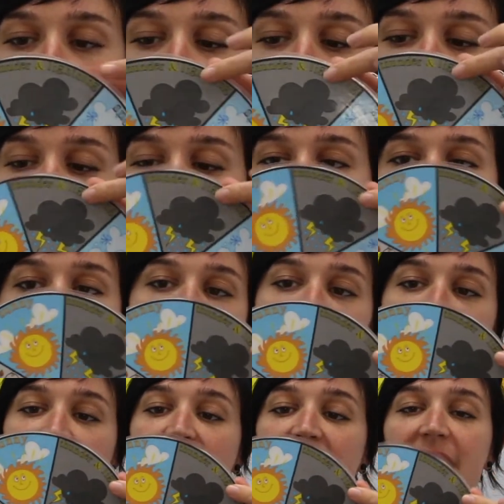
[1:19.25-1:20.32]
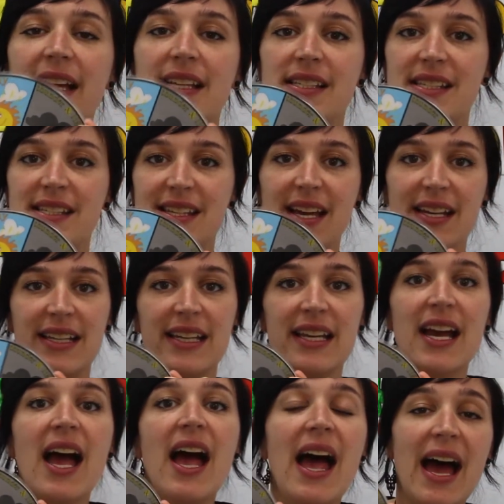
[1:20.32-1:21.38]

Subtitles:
stormy, and sunny.